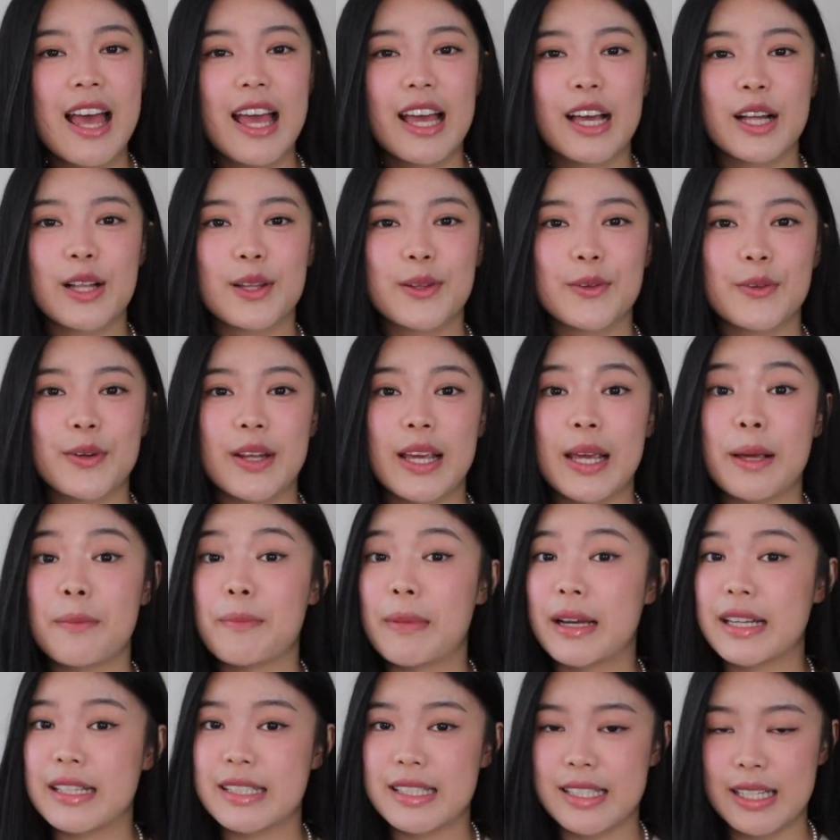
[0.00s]
including
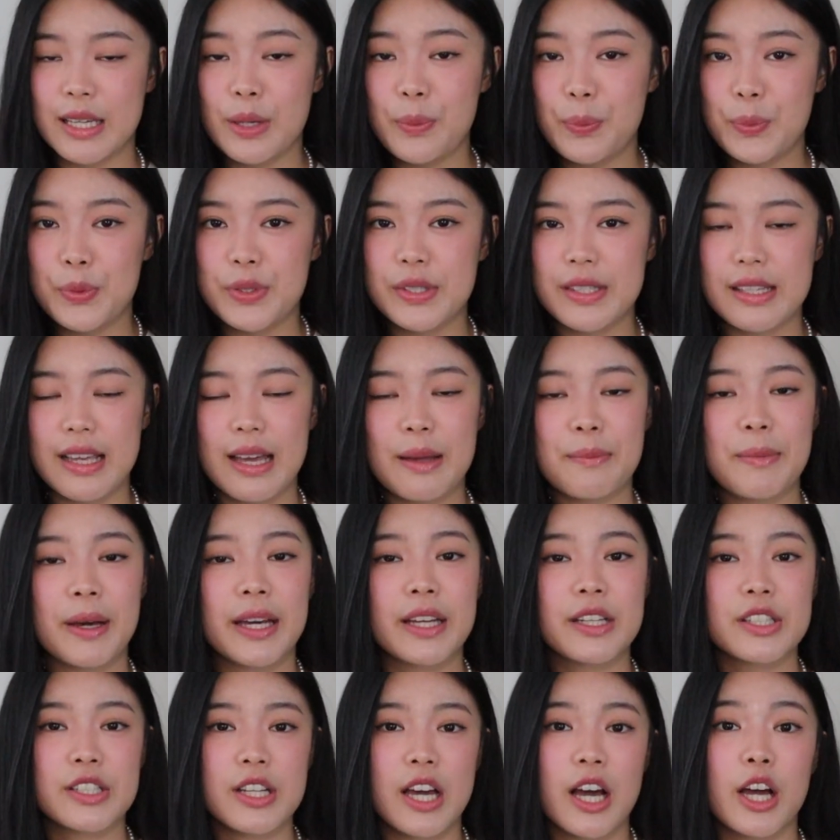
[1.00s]
my tips and my
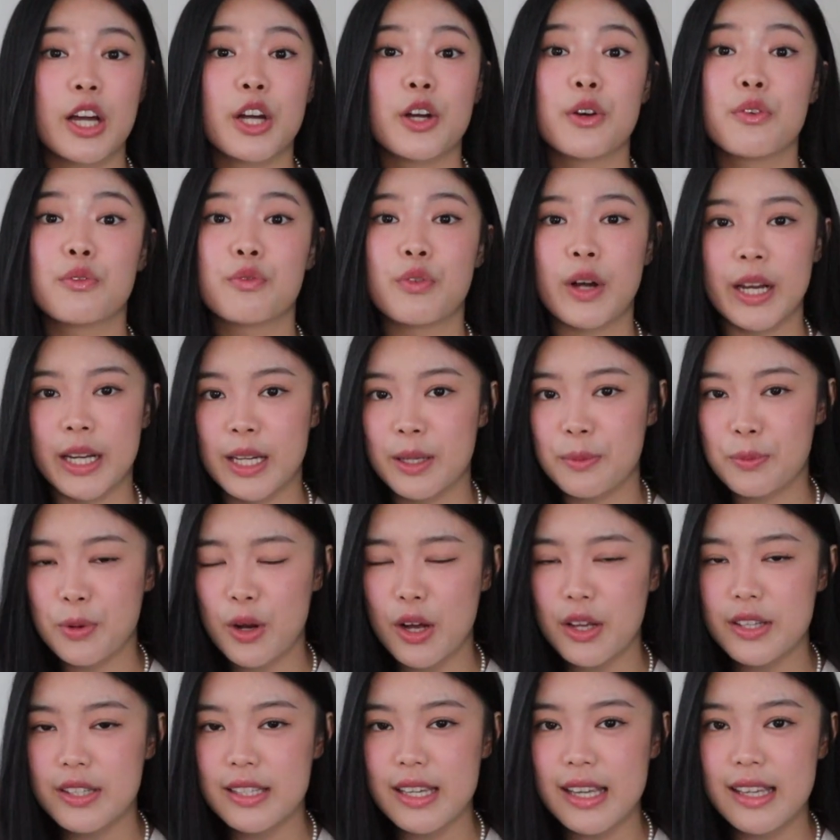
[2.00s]
entire writing
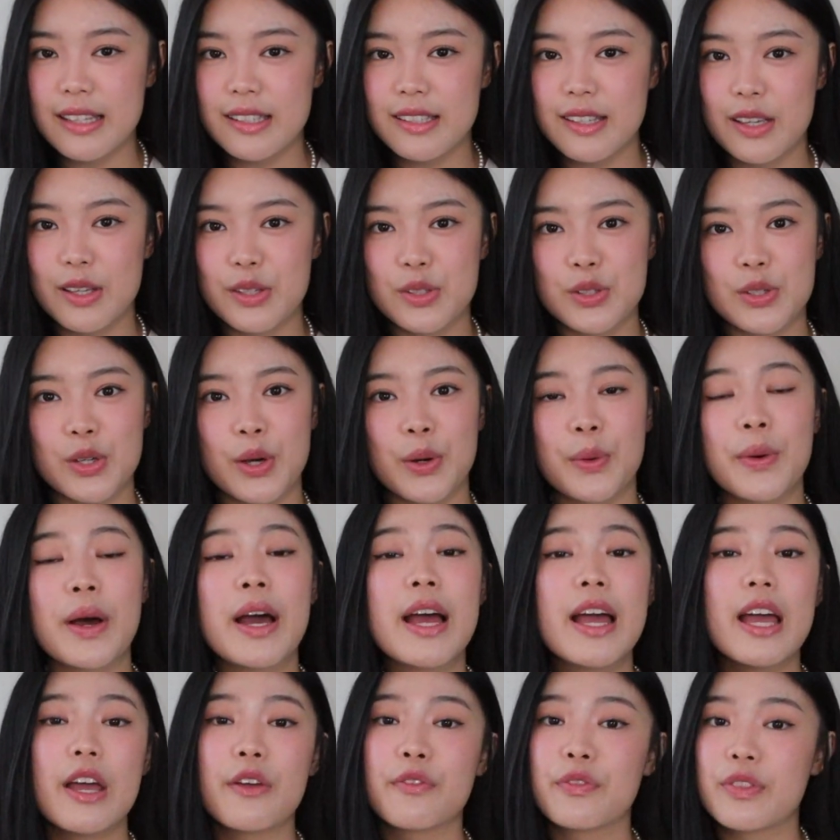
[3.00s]
process. So
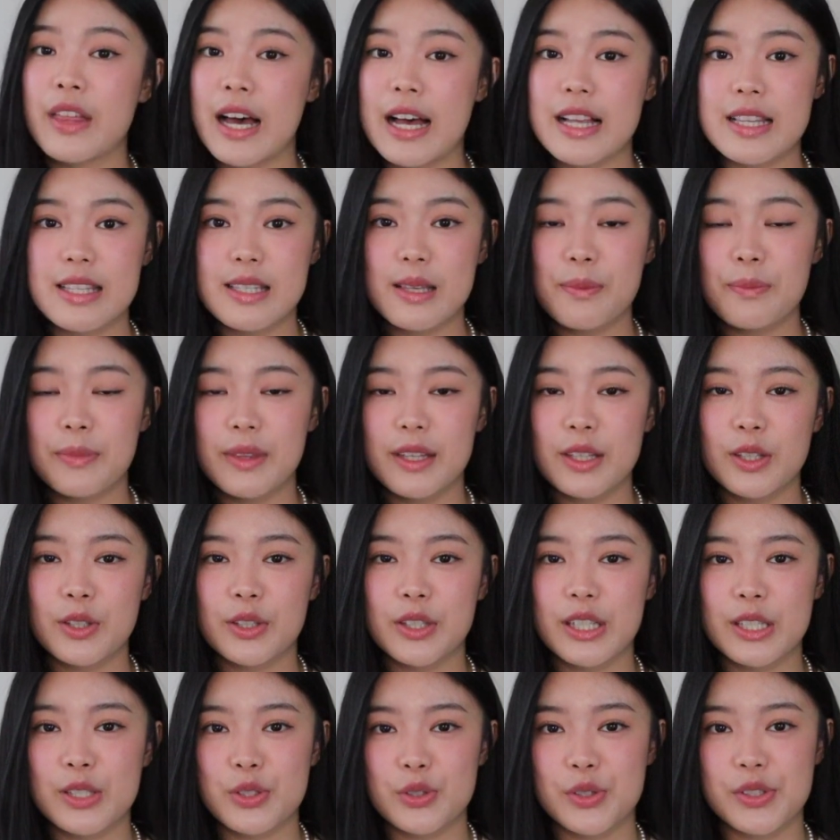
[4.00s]
if that's something you're
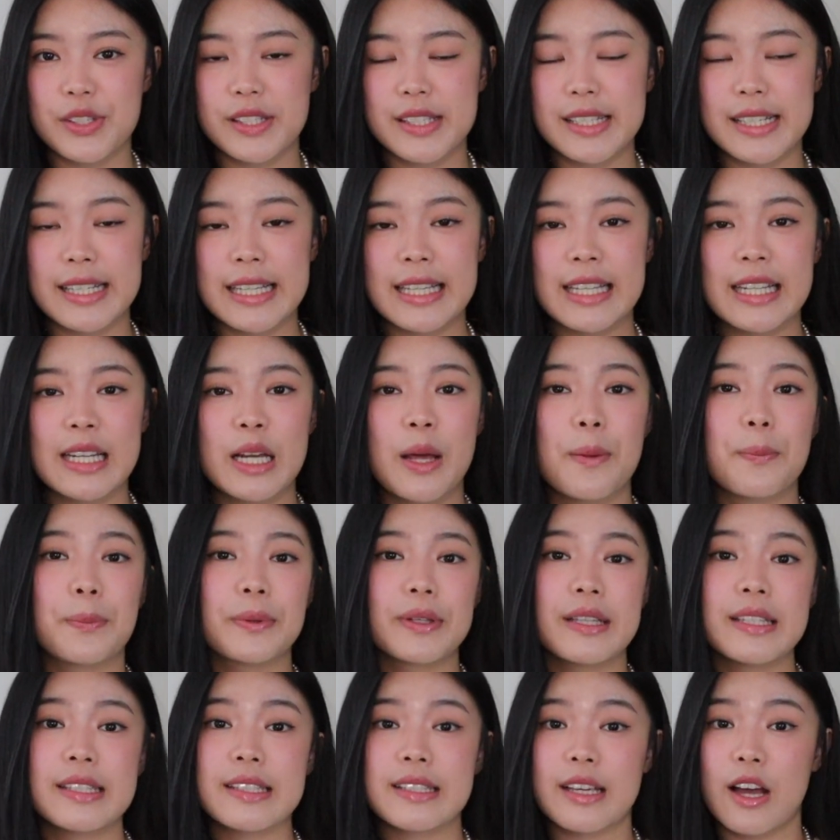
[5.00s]
interested in,
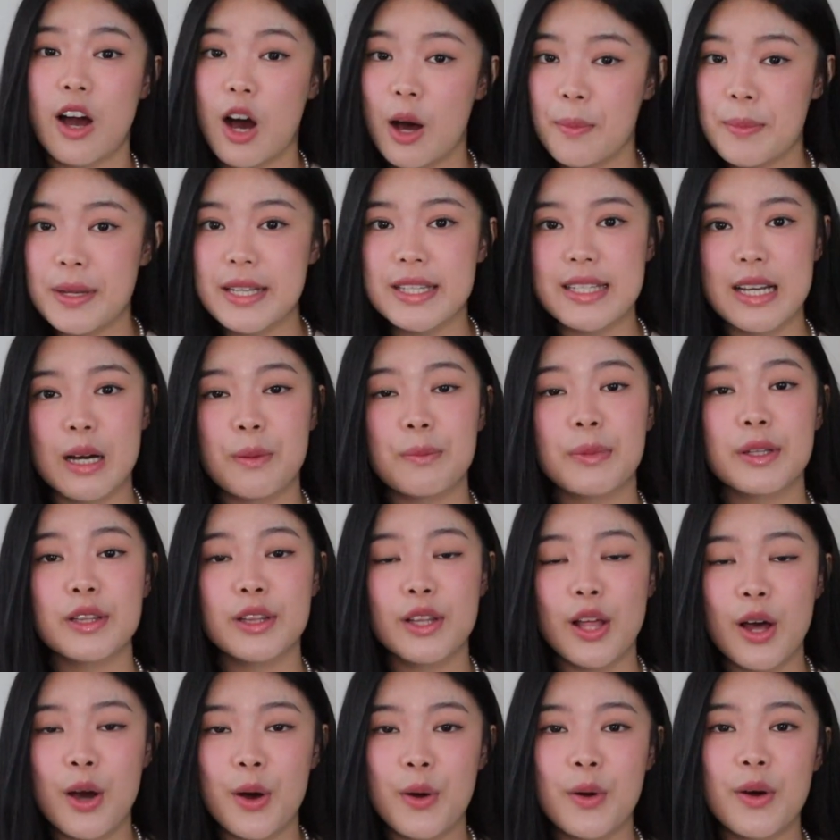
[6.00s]
please comment down
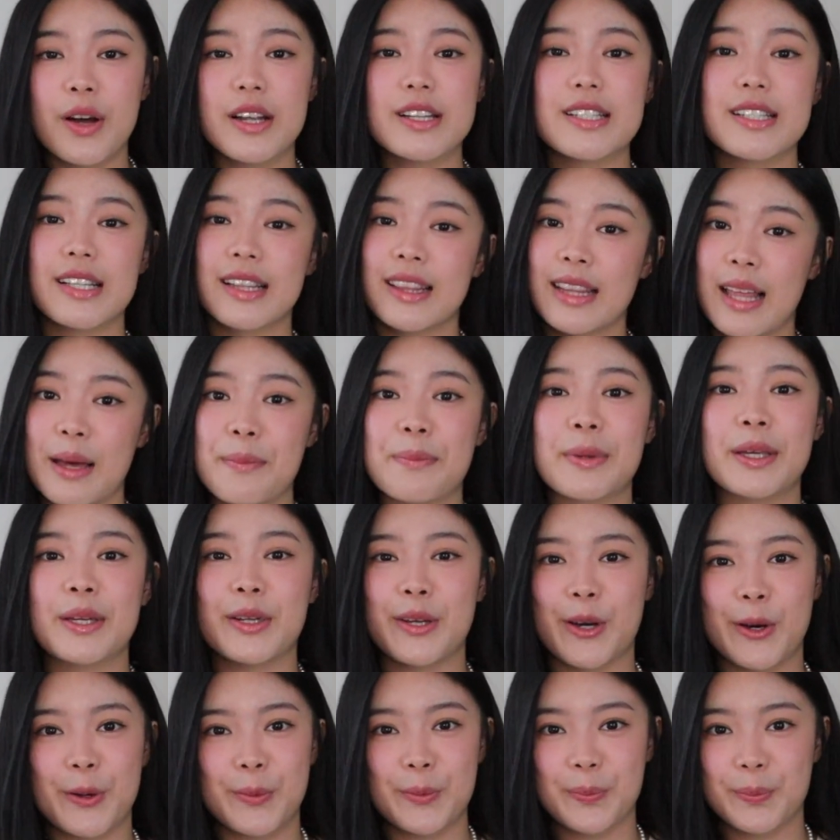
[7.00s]
below to let me
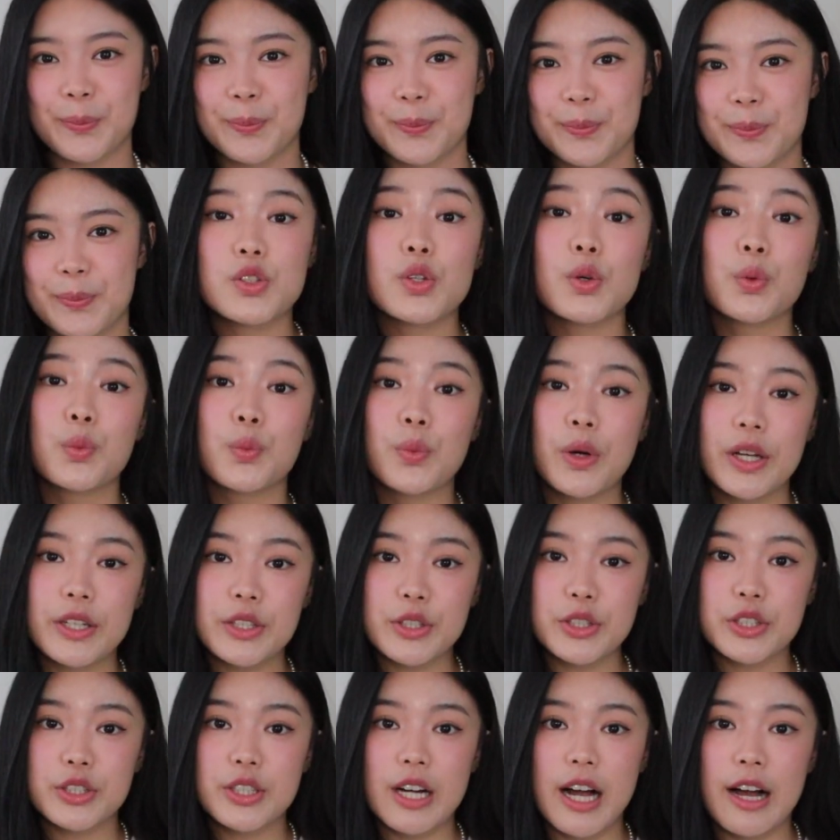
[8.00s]
know. So when
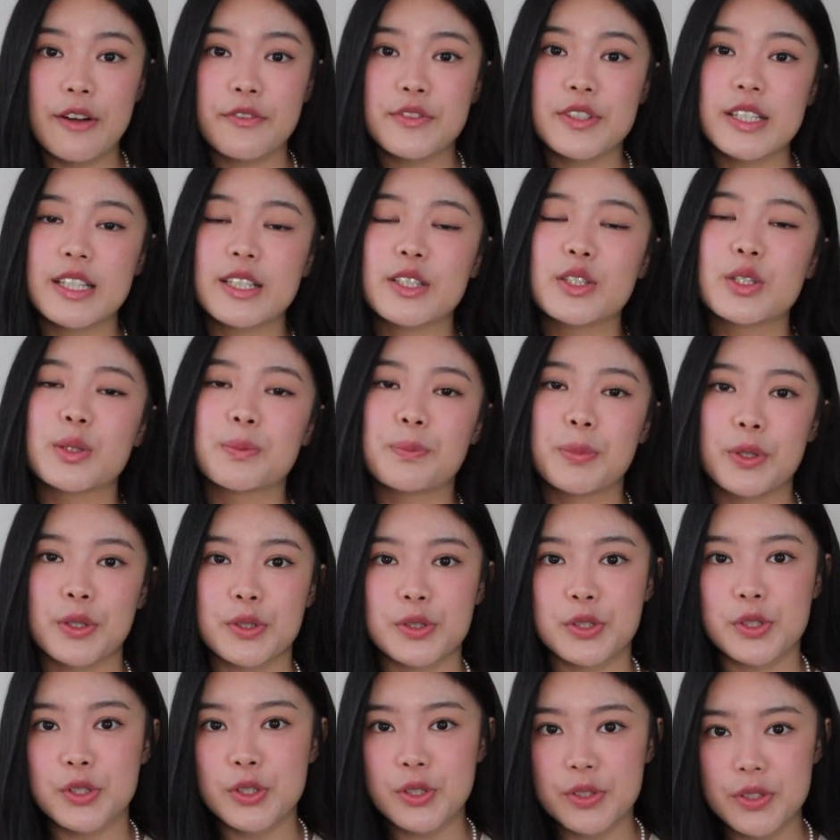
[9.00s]
you're crafting your
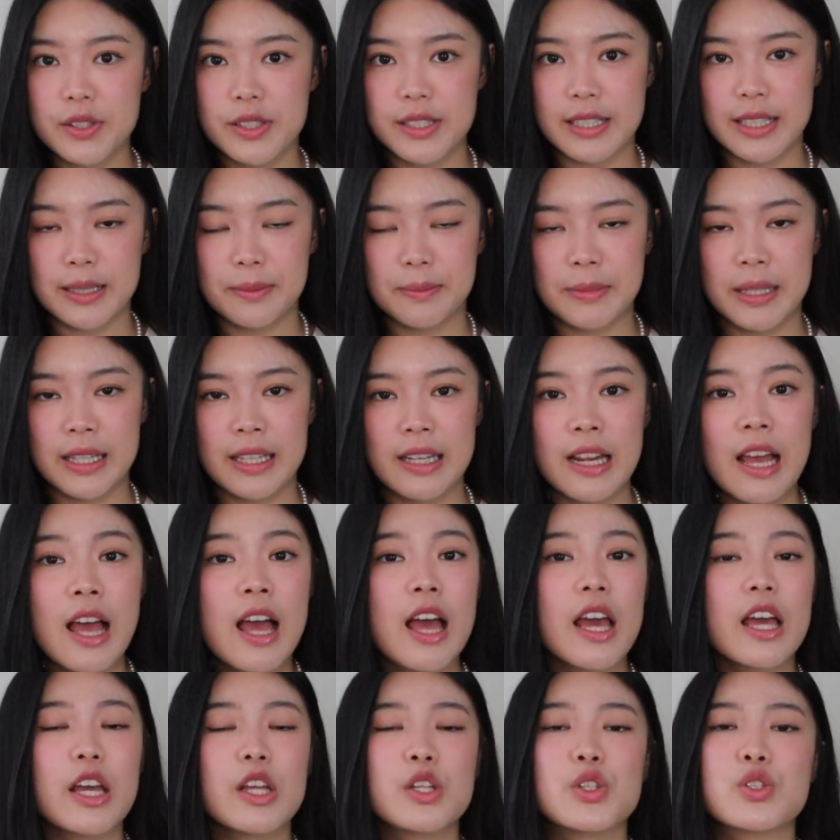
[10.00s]
personal statement,
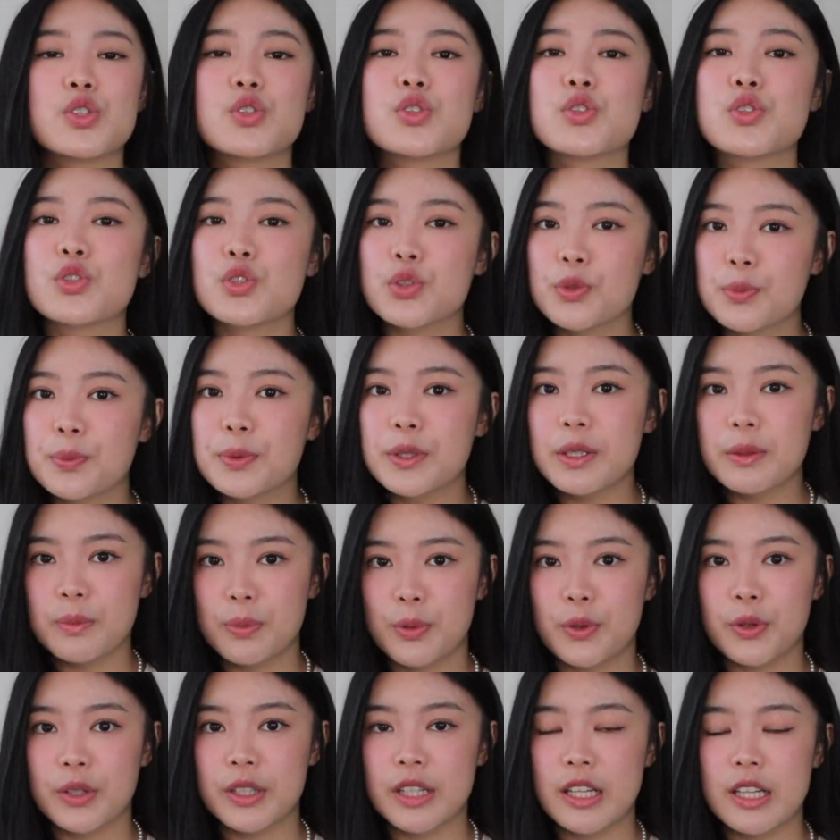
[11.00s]
it's super
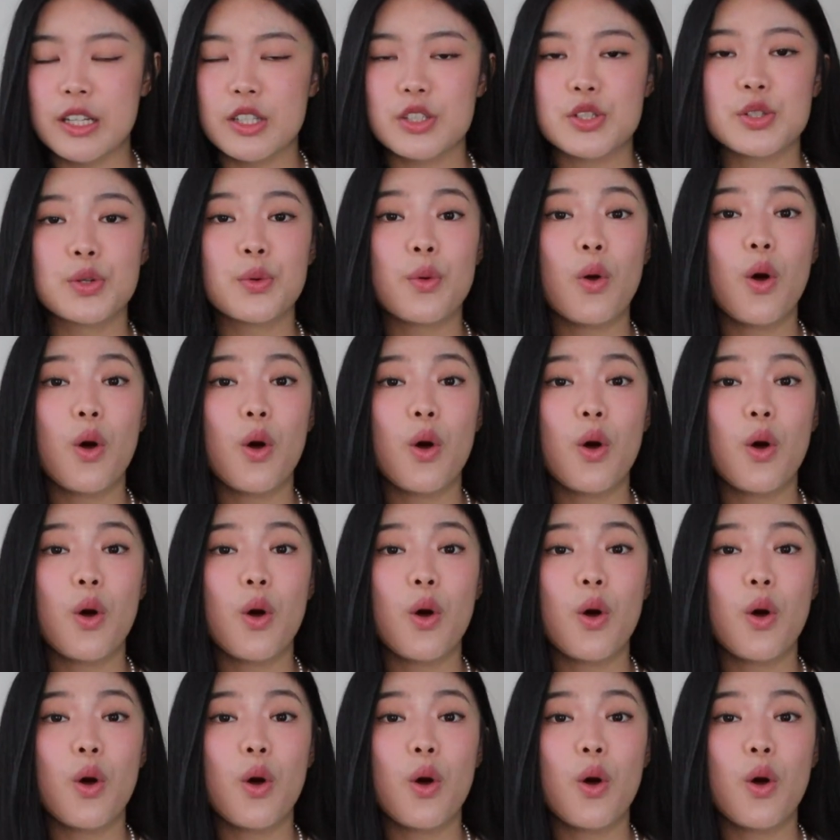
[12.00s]
important to